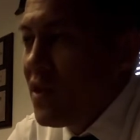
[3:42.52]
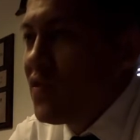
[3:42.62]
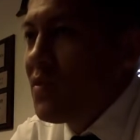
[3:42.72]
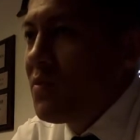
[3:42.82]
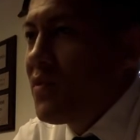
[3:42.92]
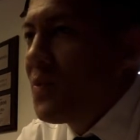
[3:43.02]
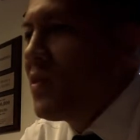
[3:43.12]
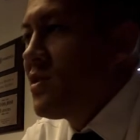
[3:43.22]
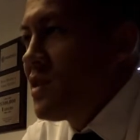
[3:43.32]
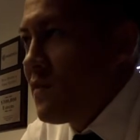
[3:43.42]
So put
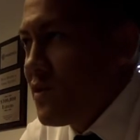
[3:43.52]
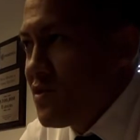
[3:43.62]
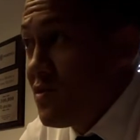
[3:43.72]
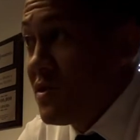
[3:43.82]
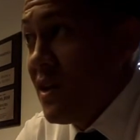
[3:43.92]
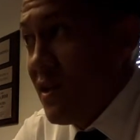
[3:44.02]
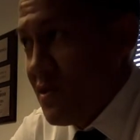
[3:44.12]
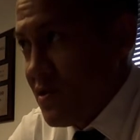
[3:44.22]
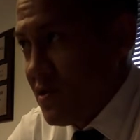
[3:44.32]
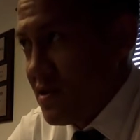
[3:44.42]
yourself in the shoes of the
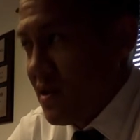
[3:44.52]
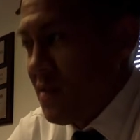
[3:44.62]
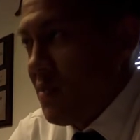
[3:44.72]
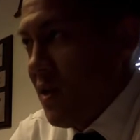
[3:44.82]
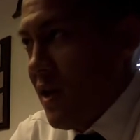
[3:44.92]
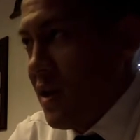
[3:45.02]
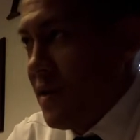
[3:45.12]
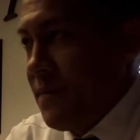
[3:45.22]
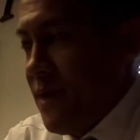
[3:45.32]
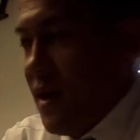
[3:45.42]
insurance company,
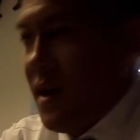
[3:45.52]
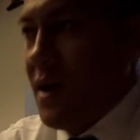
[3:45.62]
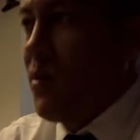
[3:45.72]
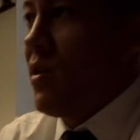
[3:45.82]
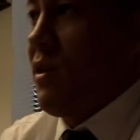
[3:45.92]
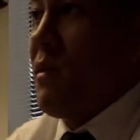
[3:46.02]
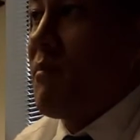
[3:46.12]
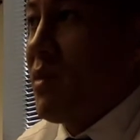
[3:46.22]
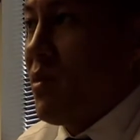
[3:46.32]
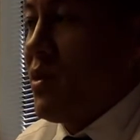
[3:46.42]
Anna, and I'm one of the
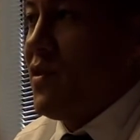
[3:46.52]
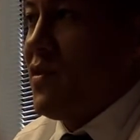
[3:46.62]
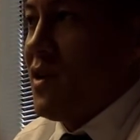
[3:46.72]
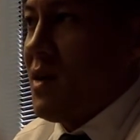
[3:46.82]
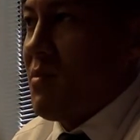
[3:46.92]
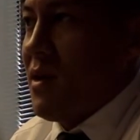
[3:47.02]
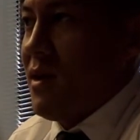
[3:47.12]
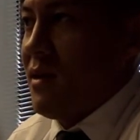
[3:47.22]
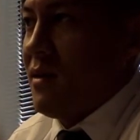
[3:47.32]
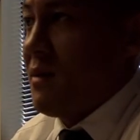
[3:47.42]
employees, and I pay
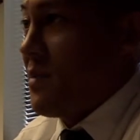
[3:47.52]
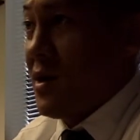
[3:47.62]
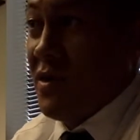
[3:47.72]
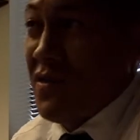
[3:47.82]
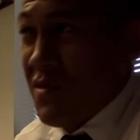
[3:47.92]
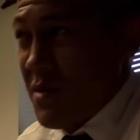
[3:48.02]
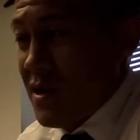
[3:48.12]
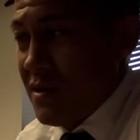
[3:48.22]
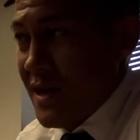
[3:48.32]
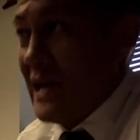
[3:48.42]
you $1 or $2 a
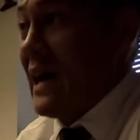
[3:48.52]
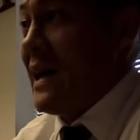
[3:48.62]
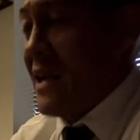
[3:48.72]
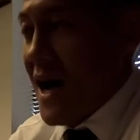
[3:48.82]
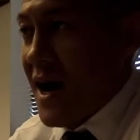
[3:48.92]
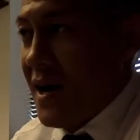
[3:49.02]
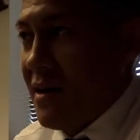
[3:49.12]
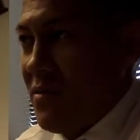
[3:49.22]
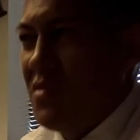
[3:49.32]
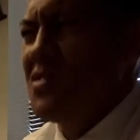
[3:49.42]
month, and I die.
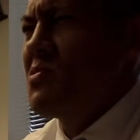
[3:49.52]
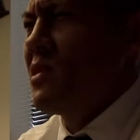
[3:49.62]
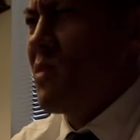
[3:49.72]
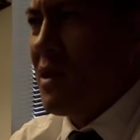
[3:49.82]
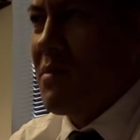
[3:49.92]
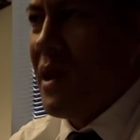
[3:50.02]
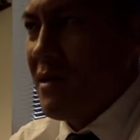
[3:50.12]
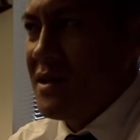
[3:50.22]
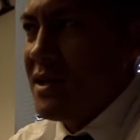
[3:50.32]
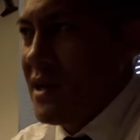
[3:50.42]
Would you really want to pay
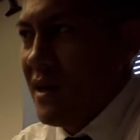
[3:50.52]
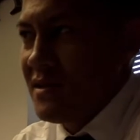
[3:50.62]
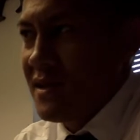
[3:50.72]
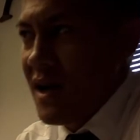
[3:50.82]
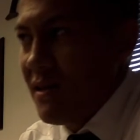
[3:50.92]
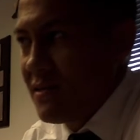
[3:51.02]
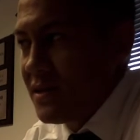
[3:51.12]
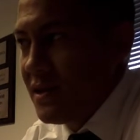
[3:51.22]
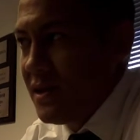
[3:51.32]
out $10,000?